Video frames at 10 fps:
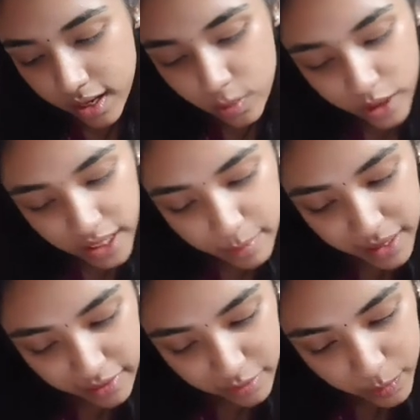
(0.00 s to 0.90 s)
What will I be
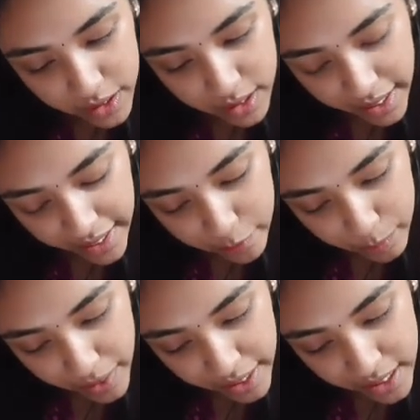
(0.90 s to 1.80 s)
left with? I have
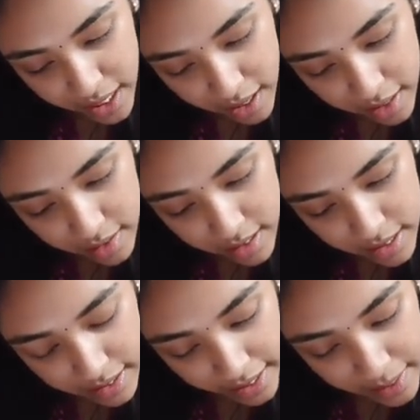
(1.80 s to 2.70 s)
pi r
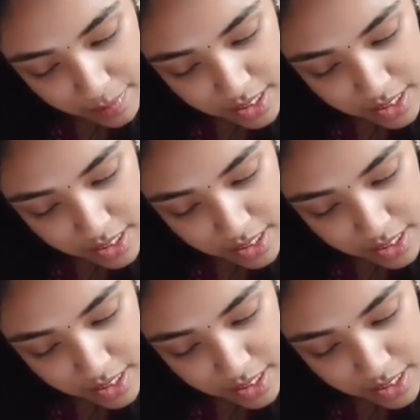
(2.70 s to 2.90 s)
times